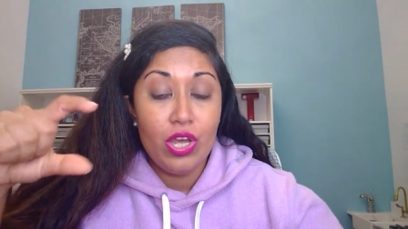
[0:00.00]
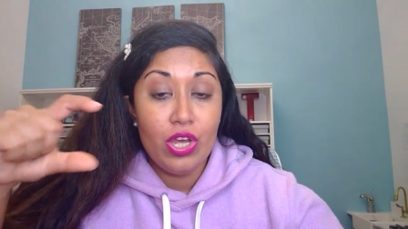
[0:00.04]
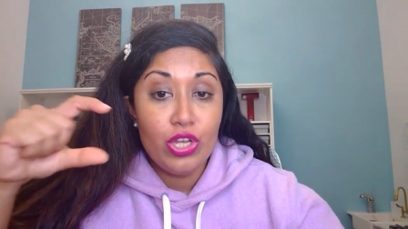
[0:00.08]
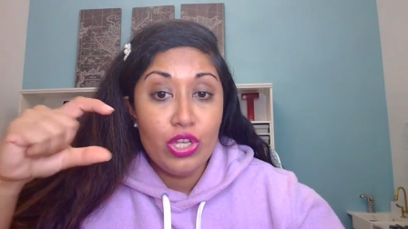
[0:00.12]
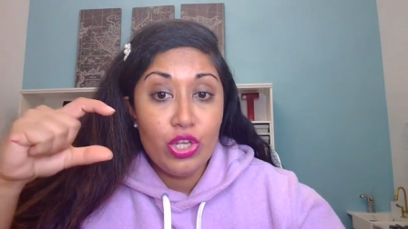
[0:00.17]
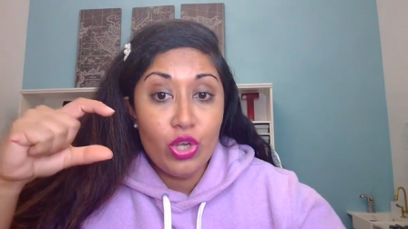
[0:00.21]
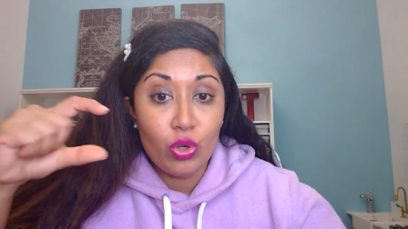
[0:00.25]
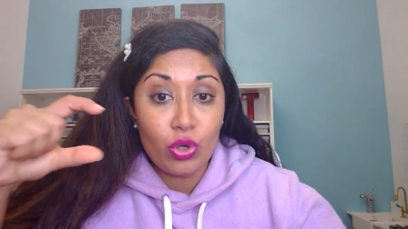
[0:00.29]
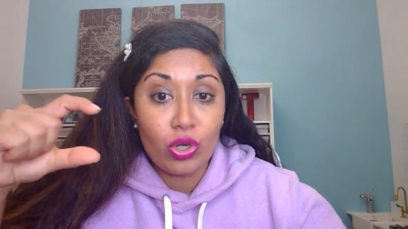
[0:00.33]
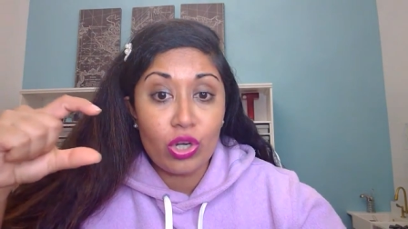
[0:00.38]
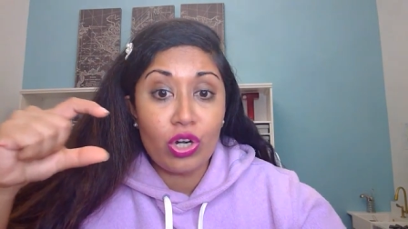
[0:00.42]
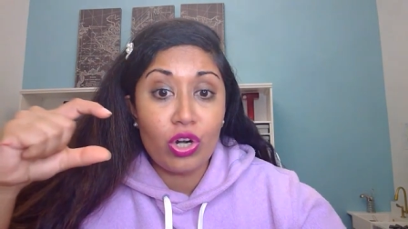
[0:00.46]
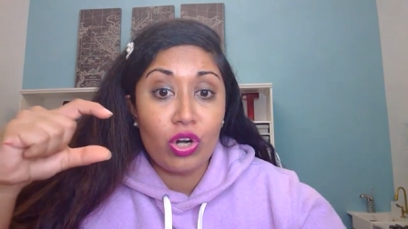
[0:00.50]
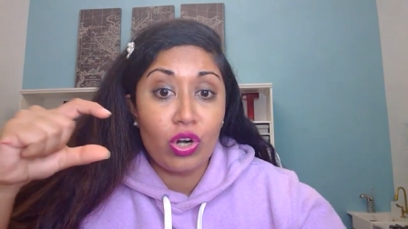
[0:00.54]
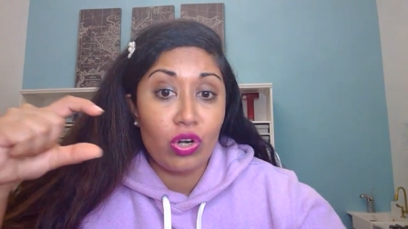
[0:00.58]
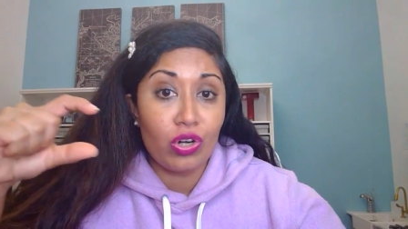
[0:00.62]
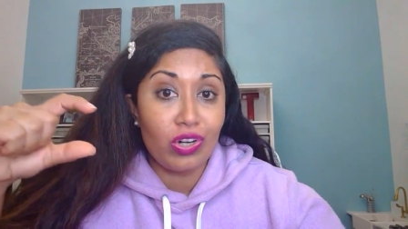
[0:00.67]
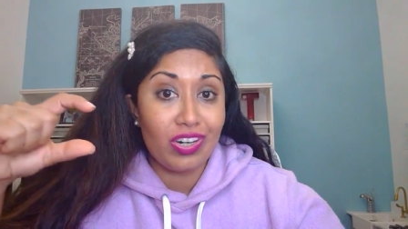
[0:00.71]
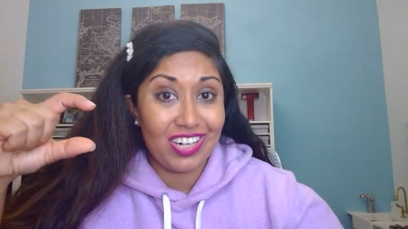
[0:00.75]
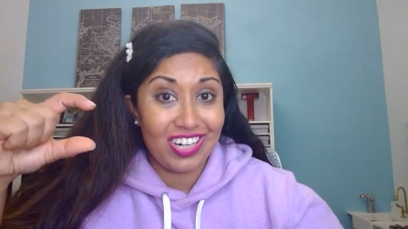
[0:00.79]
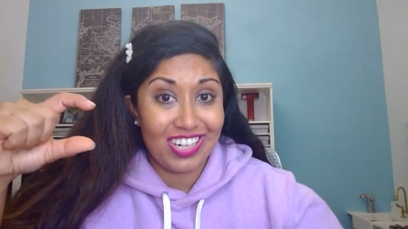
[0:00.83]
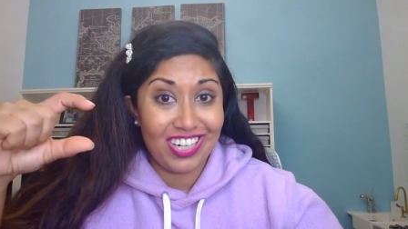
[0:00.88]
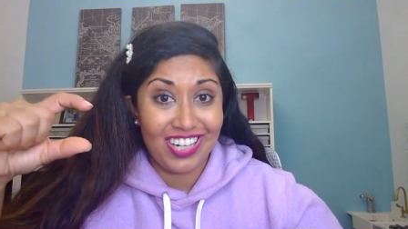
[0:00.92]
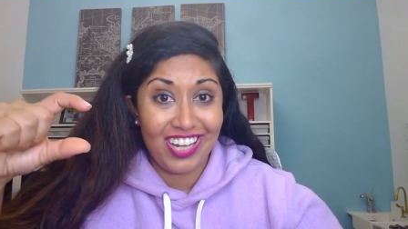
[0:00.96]
Your
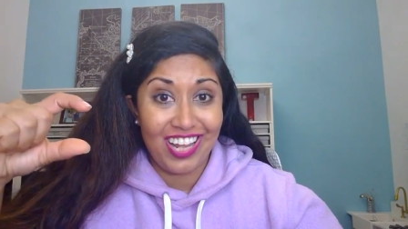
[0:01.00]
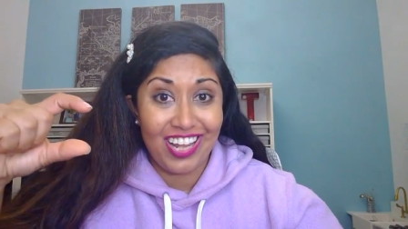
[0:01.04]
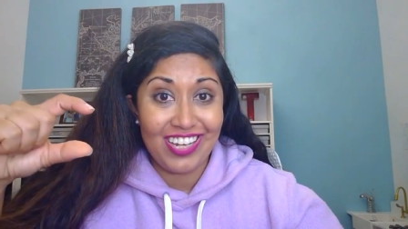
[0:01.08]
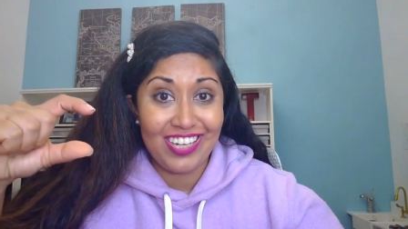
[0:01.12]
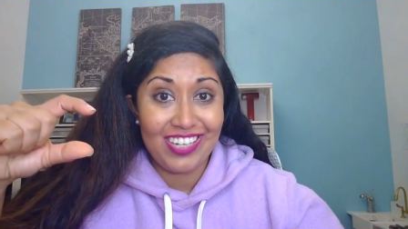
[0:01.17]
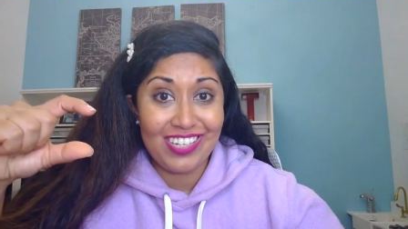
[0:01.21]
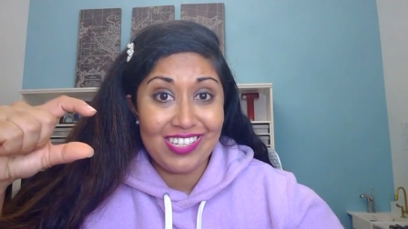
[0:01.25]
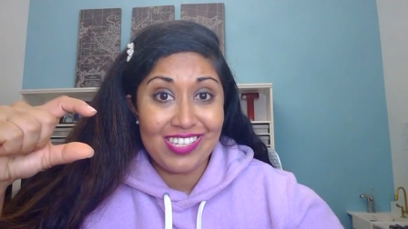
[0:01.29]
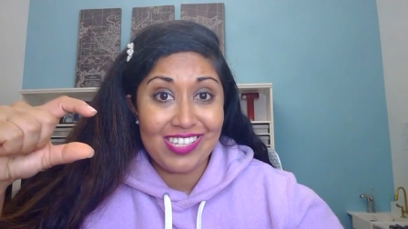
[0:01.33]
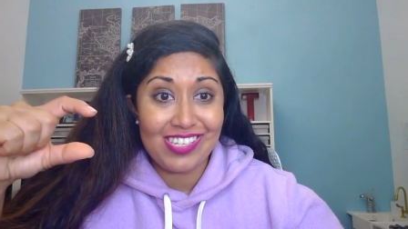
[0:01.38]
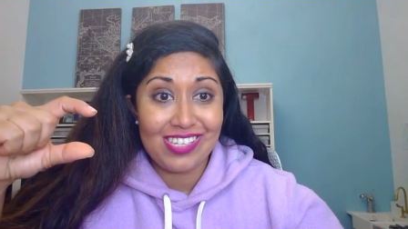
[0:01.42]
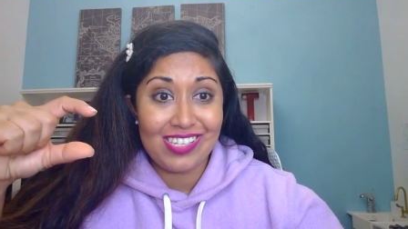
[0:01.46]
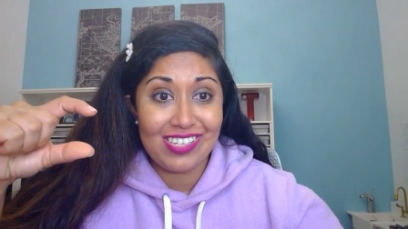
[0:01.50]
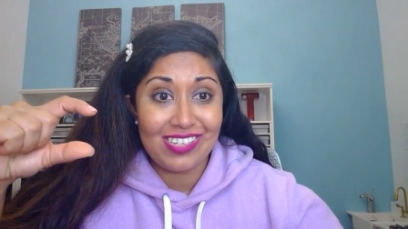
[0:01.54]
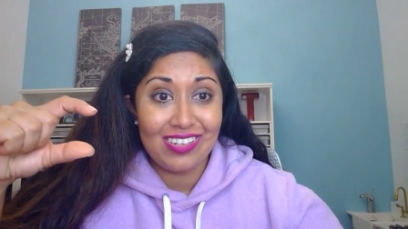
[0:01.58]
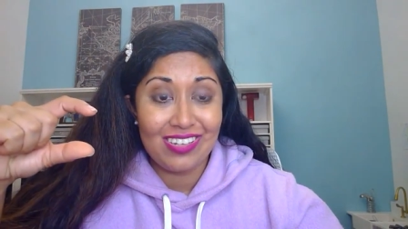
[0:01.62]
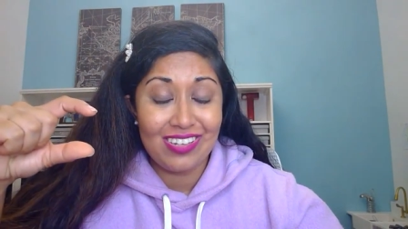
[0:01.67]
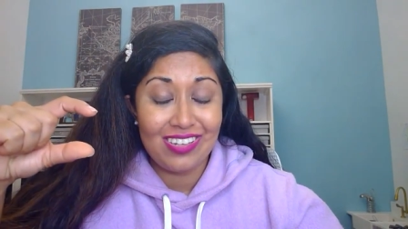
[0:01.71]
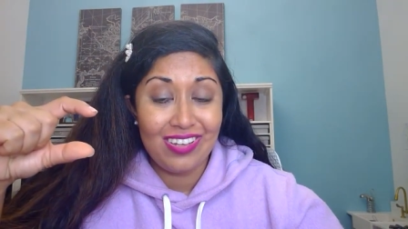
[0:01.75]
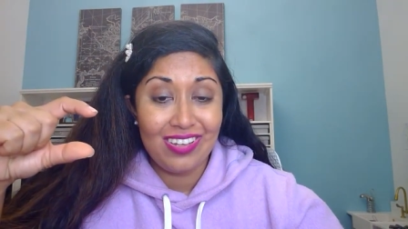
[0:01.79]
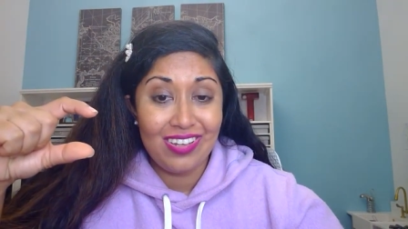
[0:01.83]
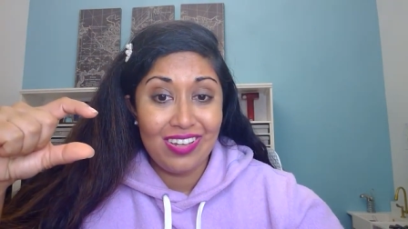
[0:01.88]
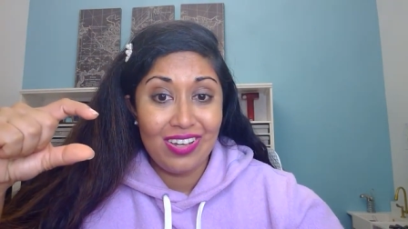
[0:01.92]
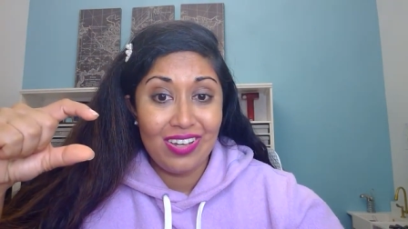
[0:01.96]
current clients,
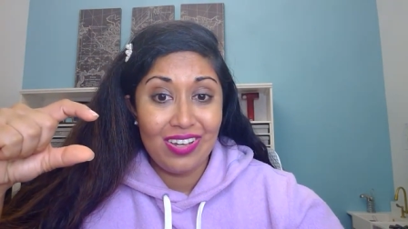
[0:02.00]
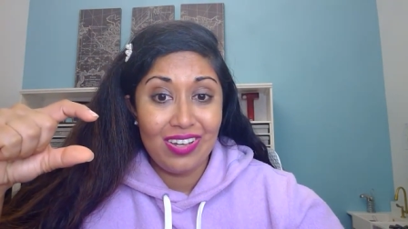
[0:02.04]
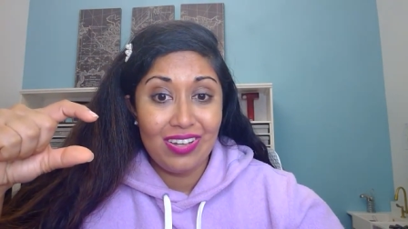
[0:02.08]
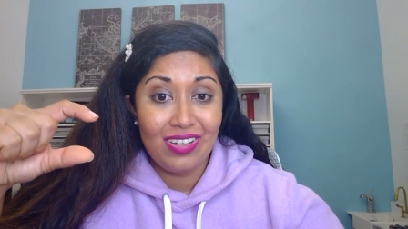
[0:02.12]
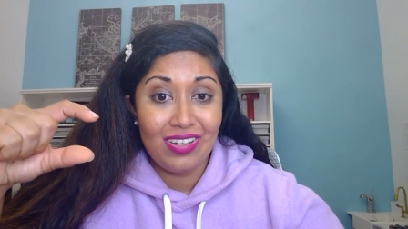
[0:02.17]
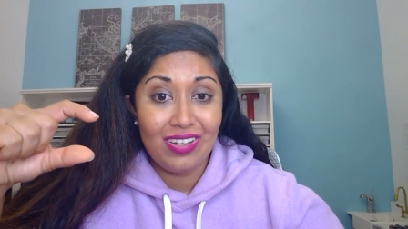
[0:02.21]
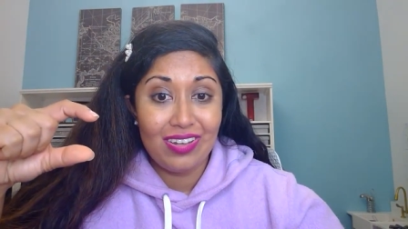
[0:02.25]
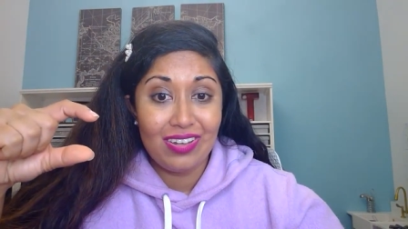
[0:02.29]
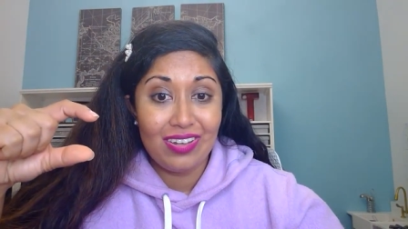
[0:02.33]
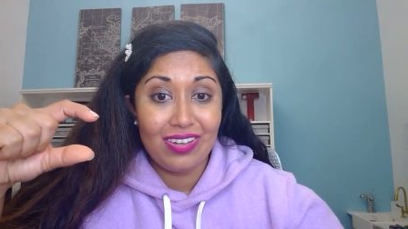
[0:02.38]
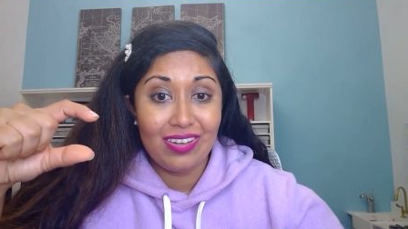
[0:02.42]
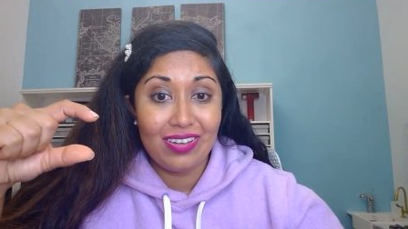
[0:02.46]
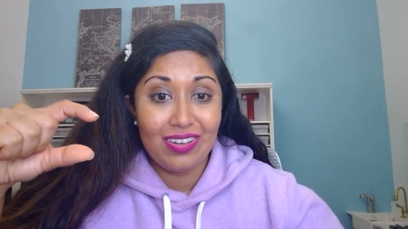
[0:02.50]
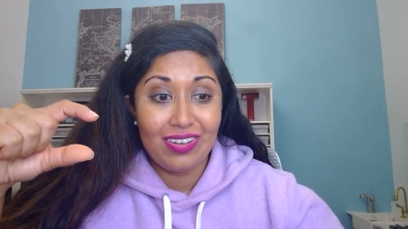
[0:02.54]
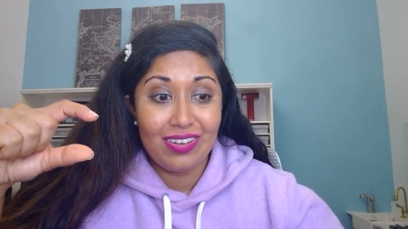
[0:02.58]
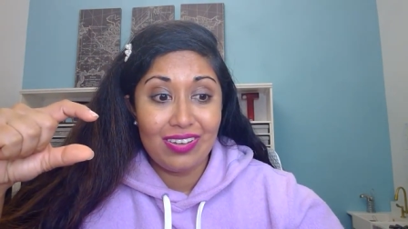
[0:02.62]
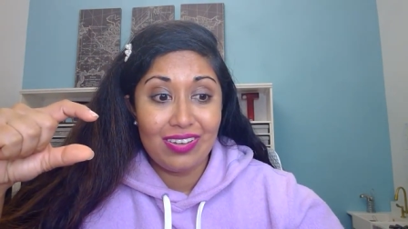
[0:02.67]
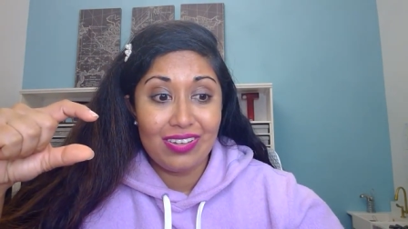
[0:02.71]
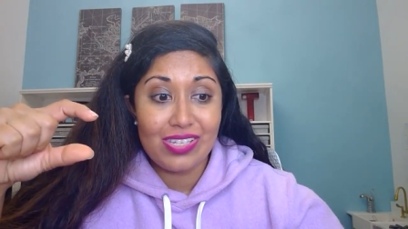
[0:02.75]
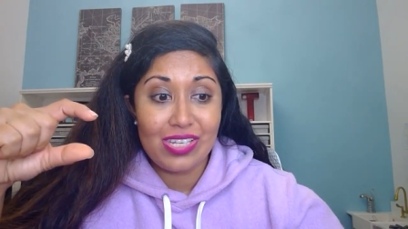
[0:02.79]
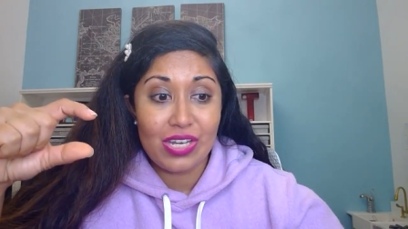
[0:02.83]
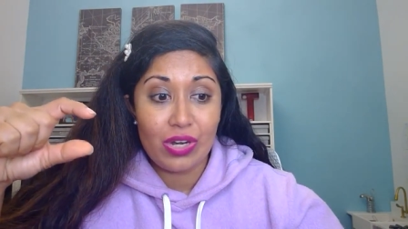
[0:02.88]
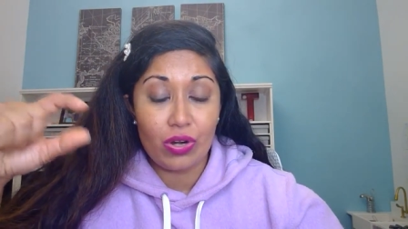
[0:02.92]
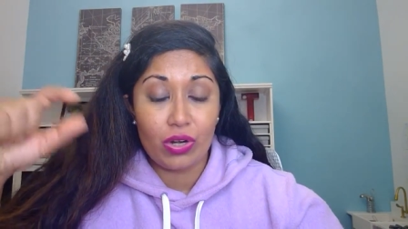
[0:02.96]

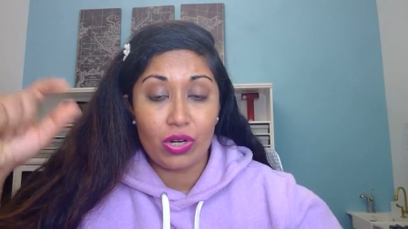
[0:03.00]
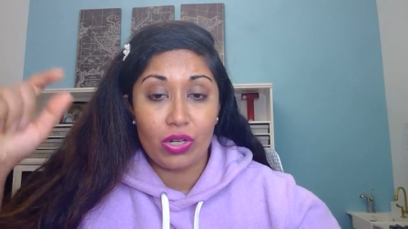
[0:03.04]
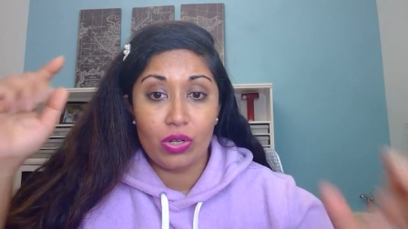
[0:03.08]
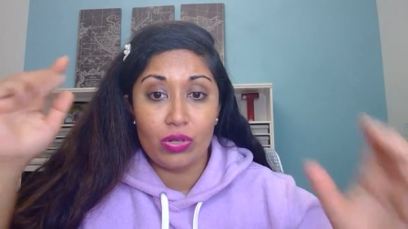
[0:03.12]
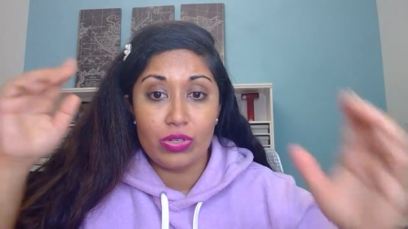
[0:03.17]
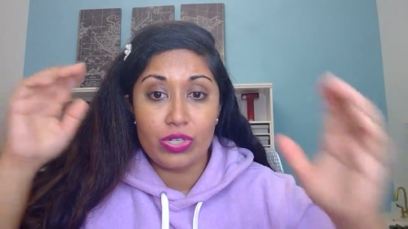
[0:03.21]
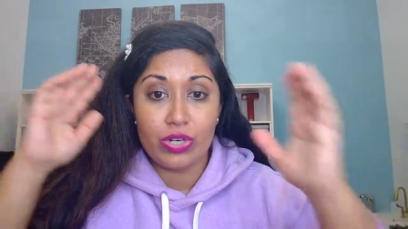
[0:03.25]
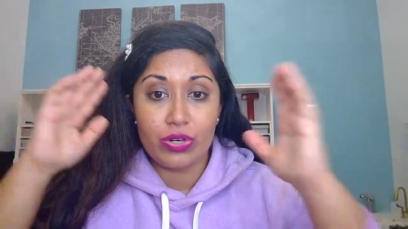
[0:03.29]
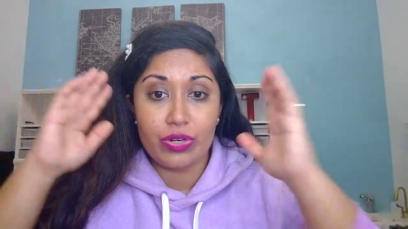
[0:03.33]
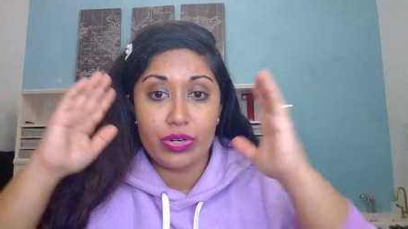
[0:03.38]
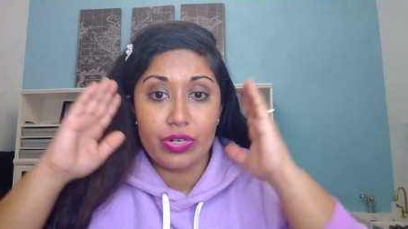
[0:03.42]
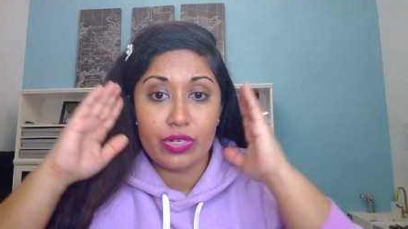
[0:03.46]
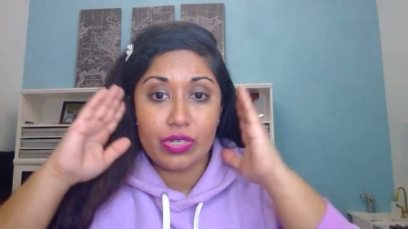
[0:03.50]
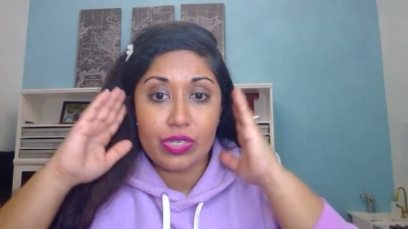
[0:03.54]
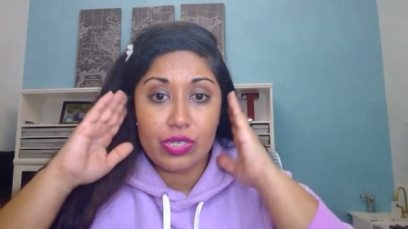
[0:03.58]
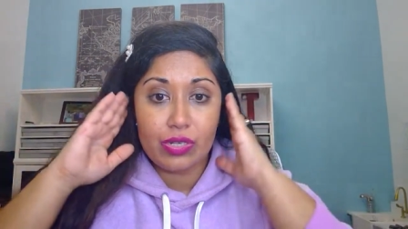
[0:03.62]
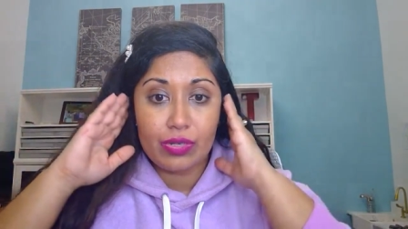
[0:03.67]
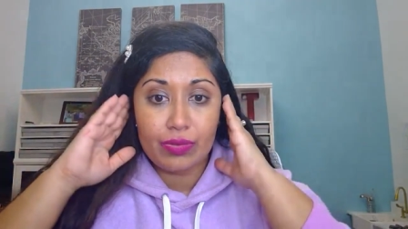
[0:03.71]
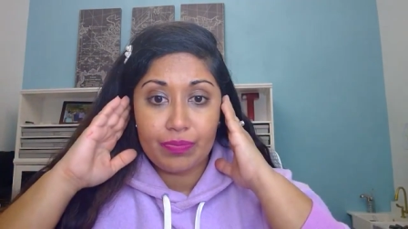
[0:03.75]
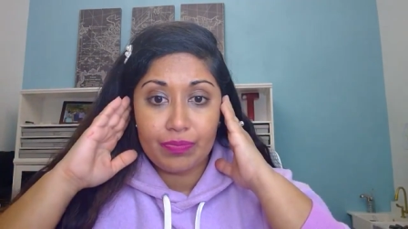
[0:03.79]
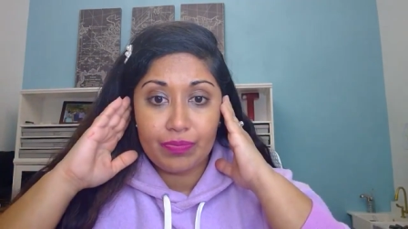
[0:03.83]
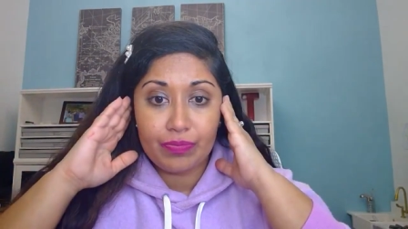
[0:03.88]
Sarah, close your ears.